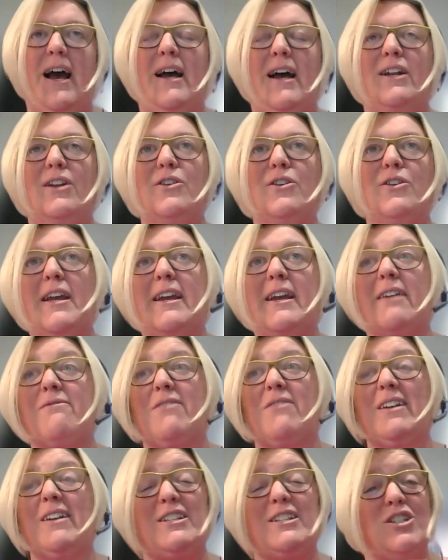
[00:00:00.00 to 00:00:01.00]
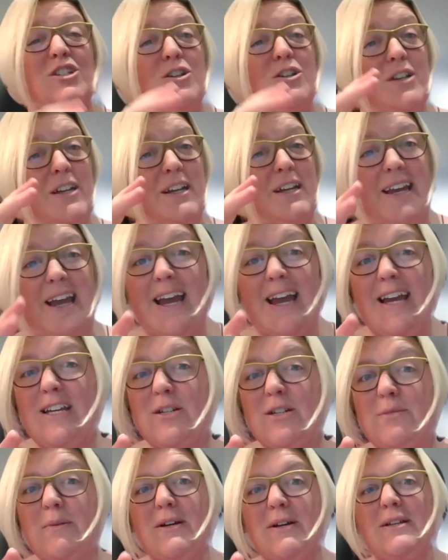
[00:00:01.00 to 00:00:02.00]
looking at really student
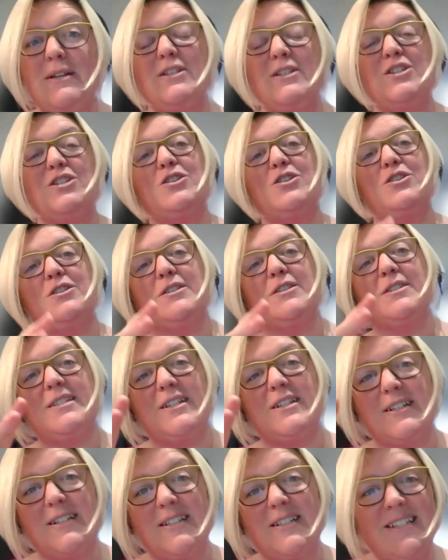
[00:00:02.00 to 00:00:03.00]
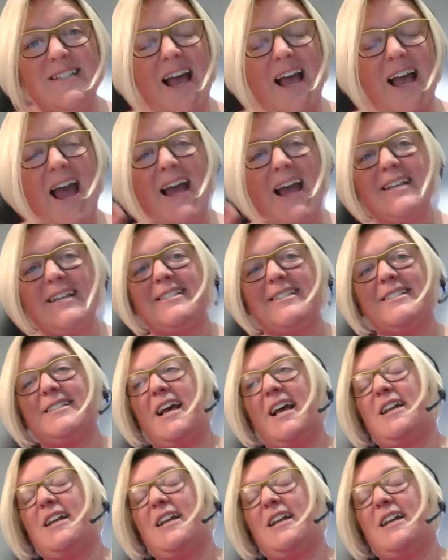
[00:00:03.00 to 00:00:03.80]
engagement, student success,